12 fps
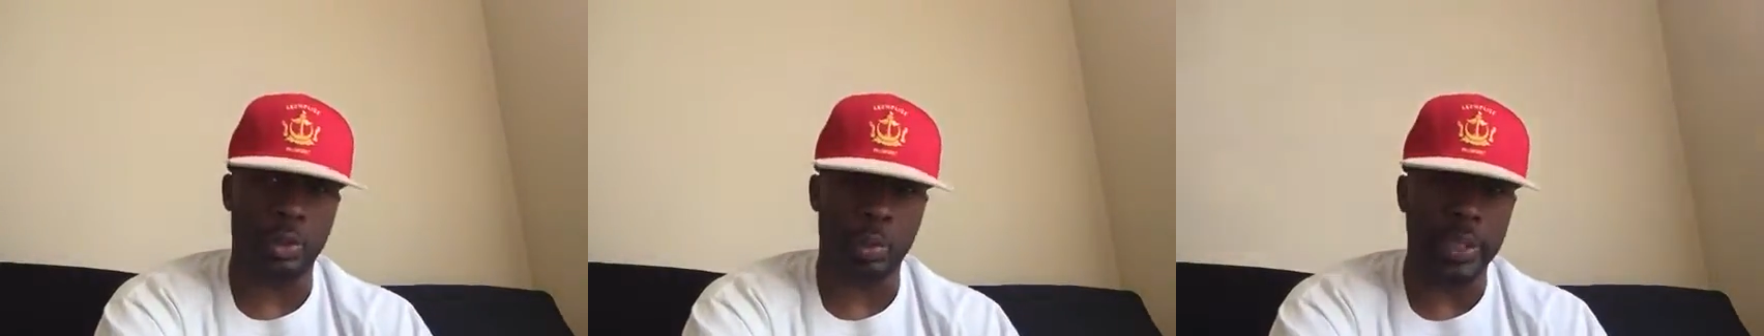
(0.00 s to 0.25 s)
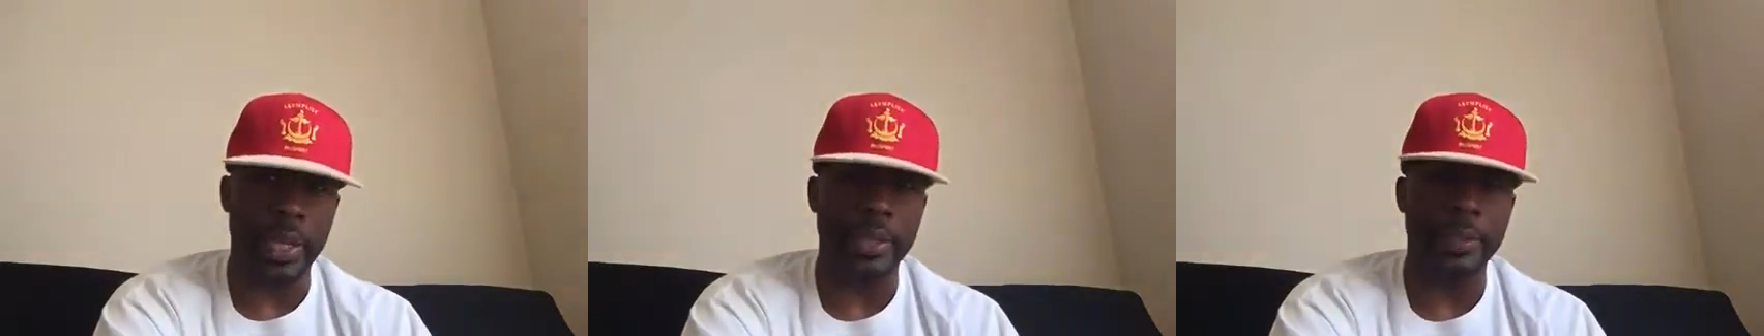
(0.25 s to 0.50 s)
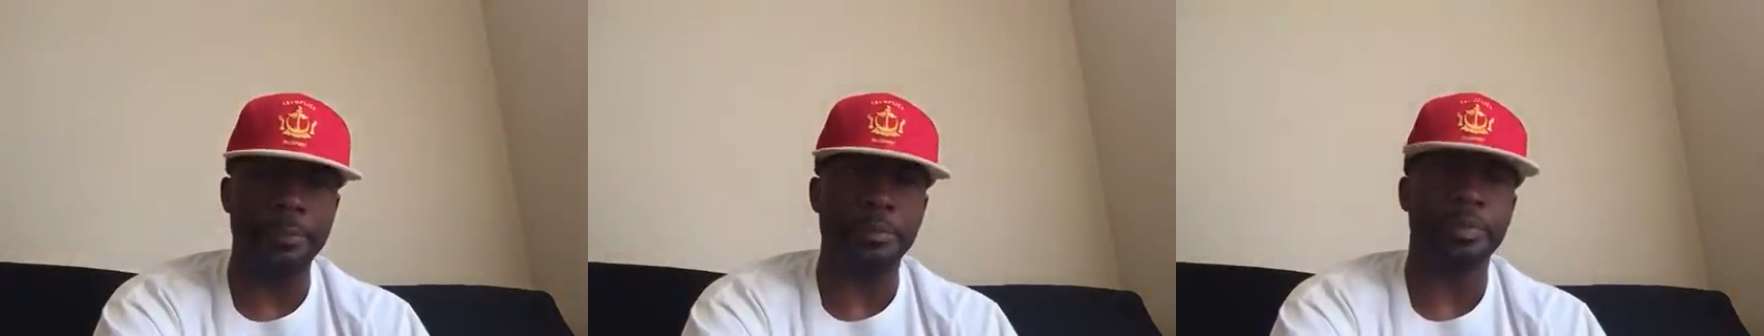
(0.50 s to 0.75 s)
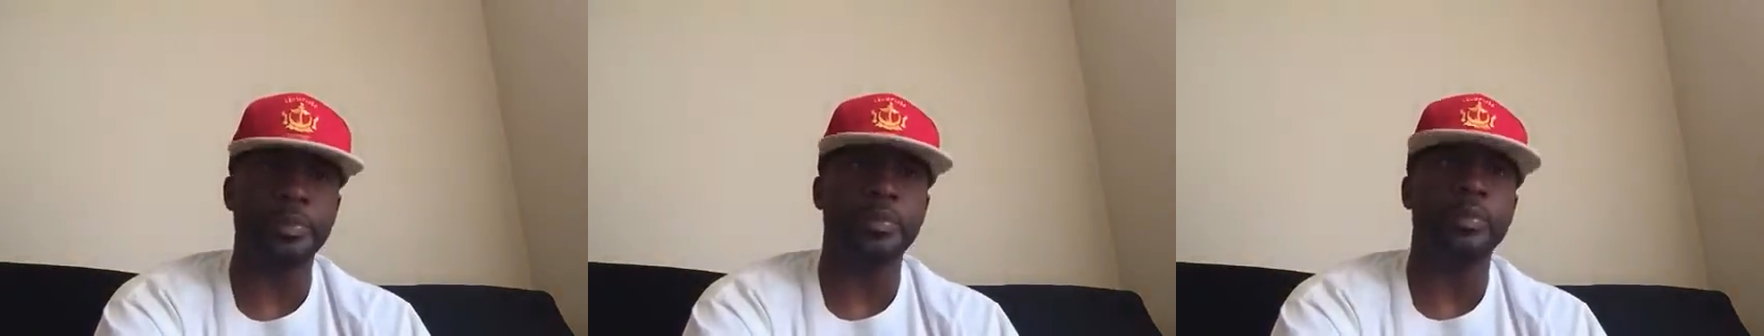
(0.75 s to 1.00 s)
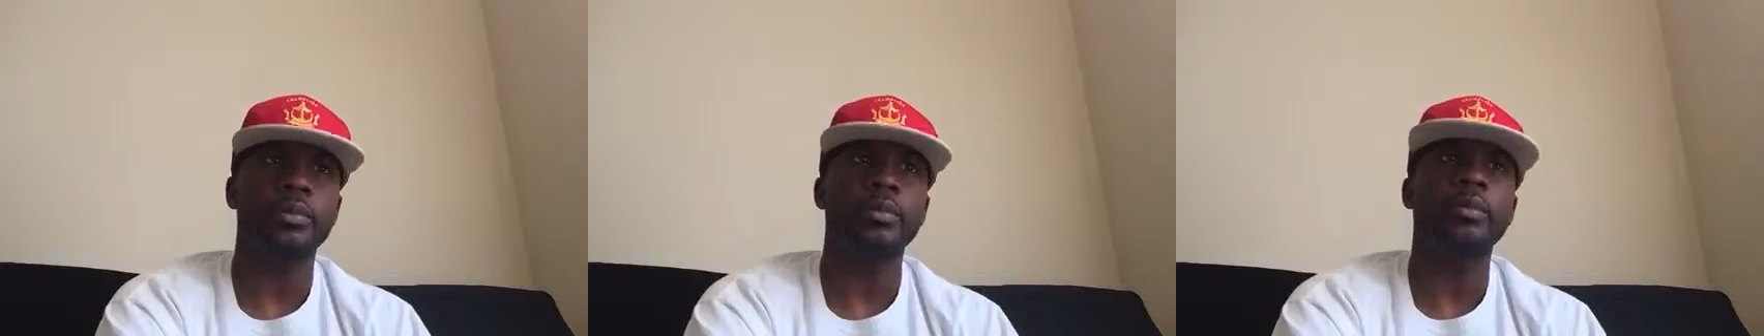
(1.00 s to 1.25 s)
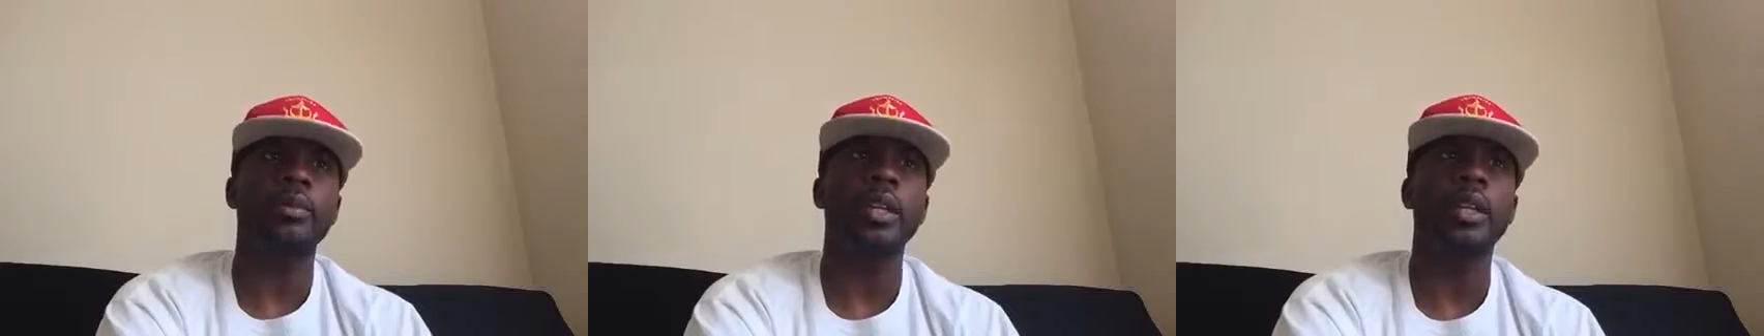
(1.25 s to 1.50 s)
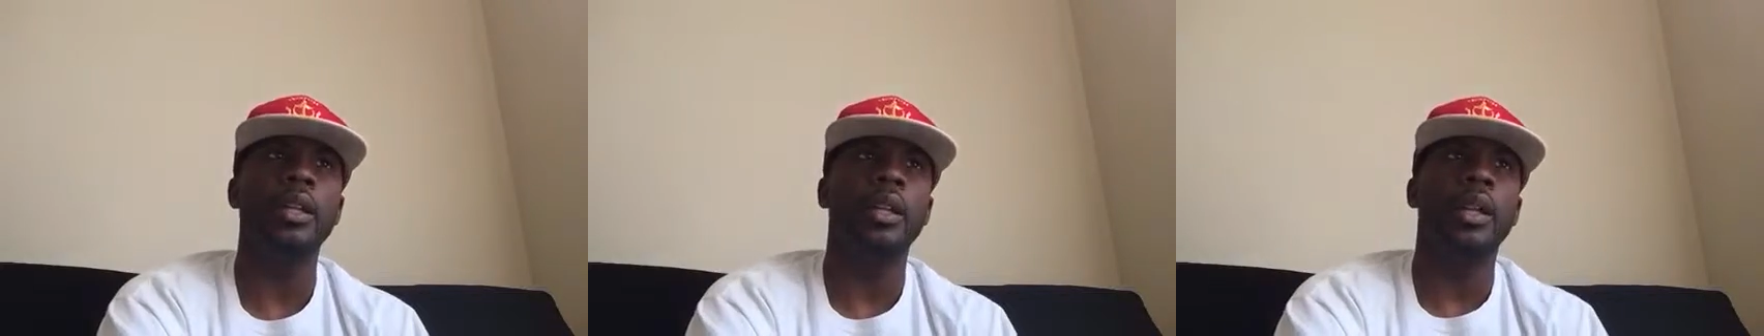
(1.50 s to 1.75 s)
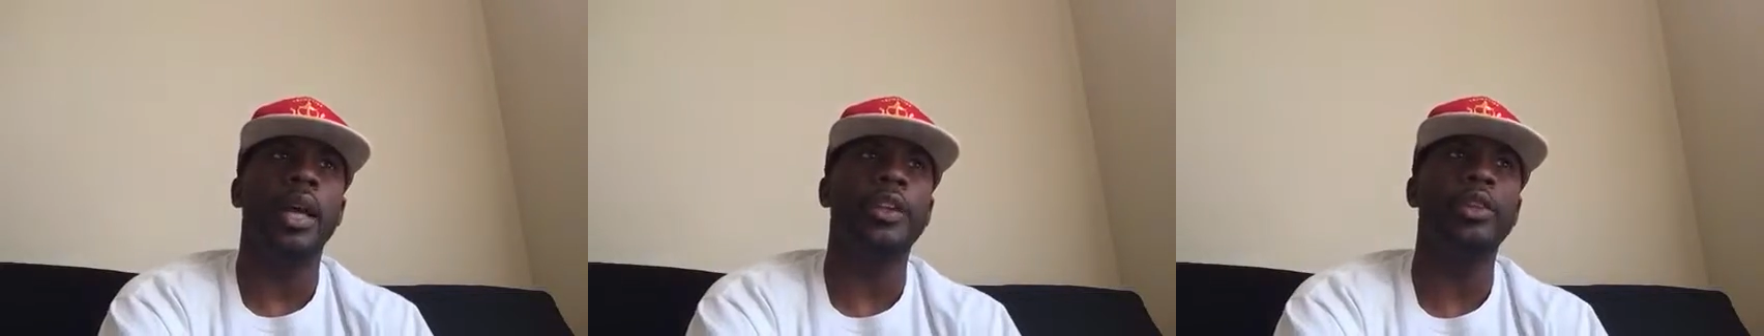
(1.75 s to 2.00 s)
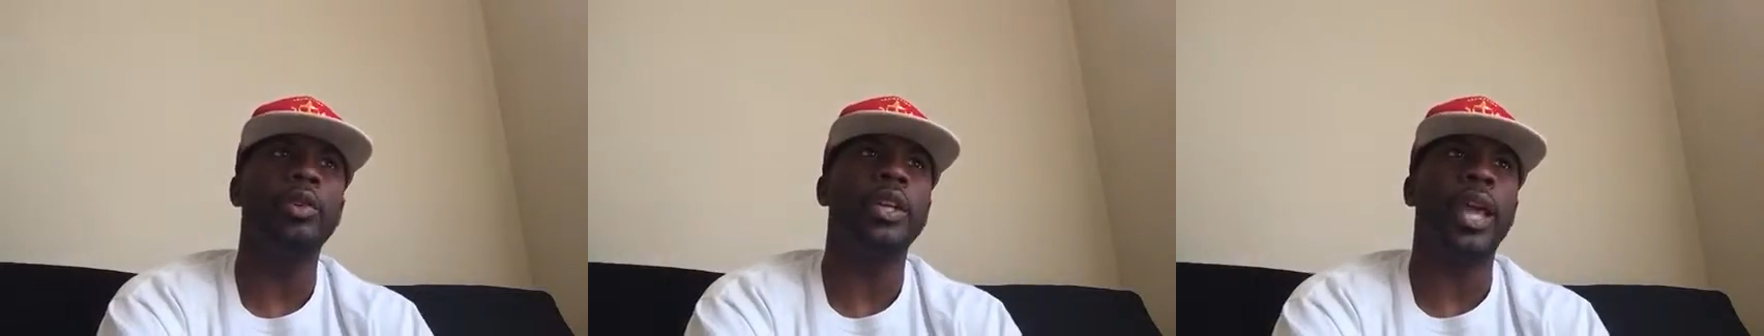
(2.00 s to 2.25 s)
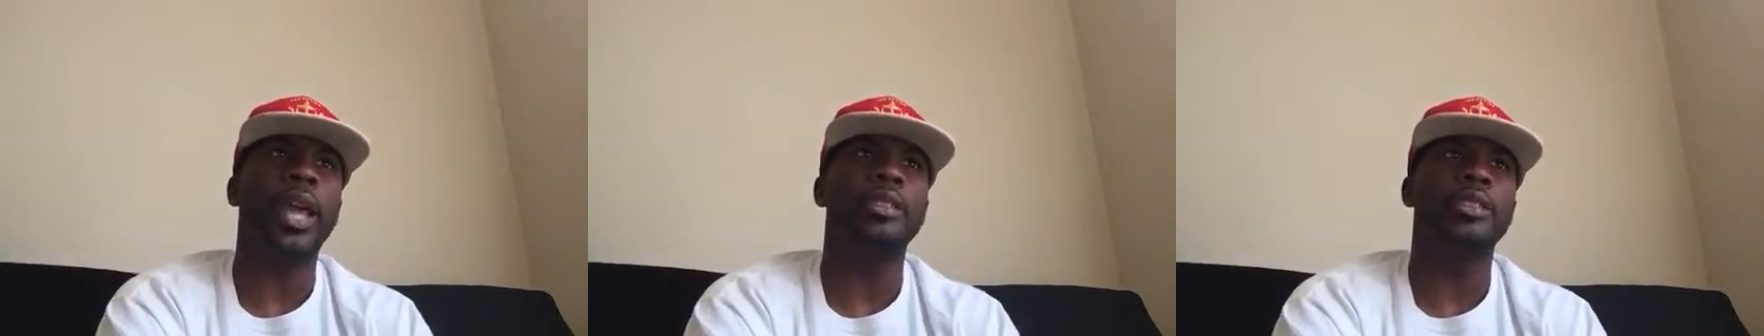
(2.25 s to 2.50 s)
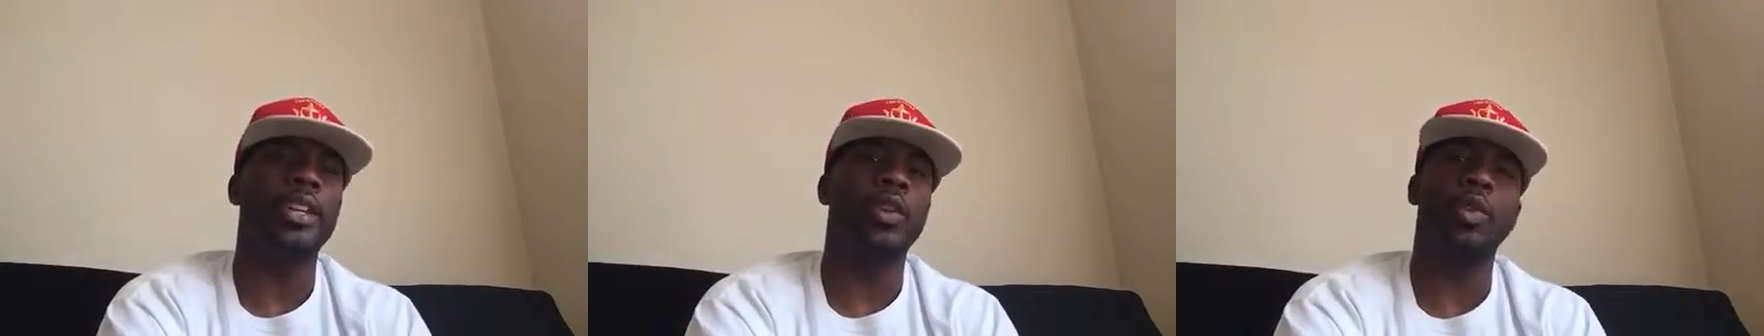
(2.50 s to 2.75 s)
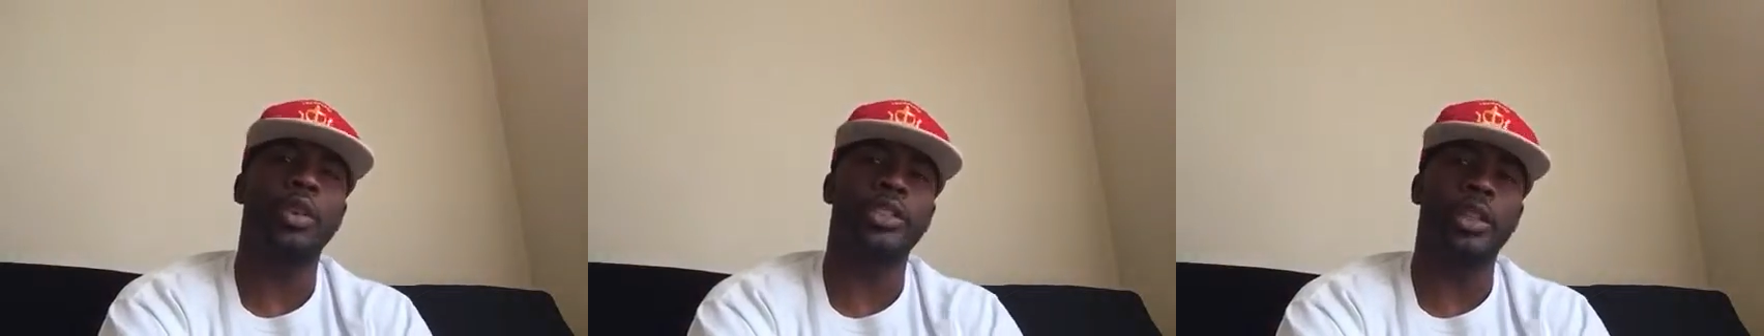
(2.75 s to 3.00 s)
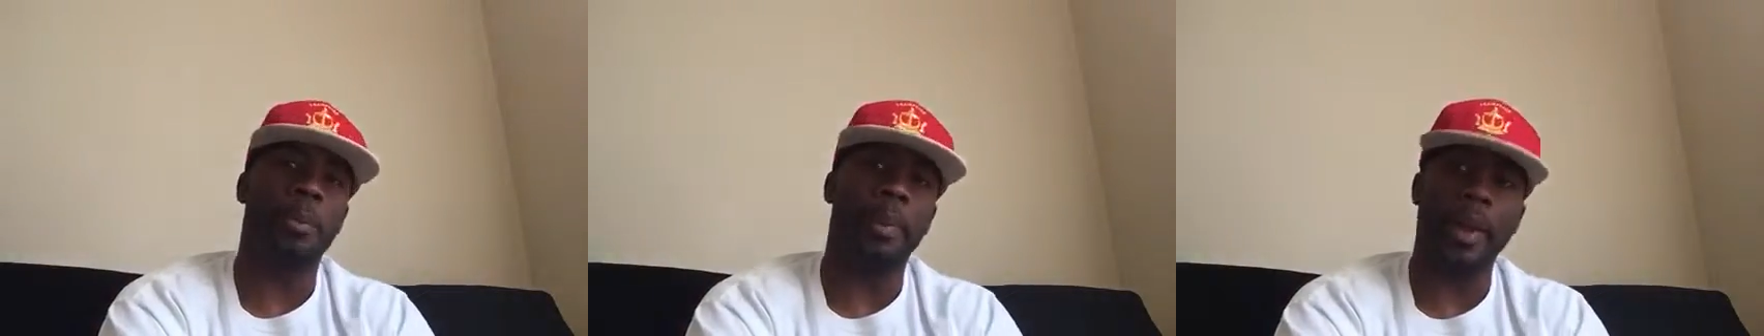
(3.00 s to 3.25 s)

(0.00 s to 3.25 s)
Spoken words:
created? And you can answer that question in a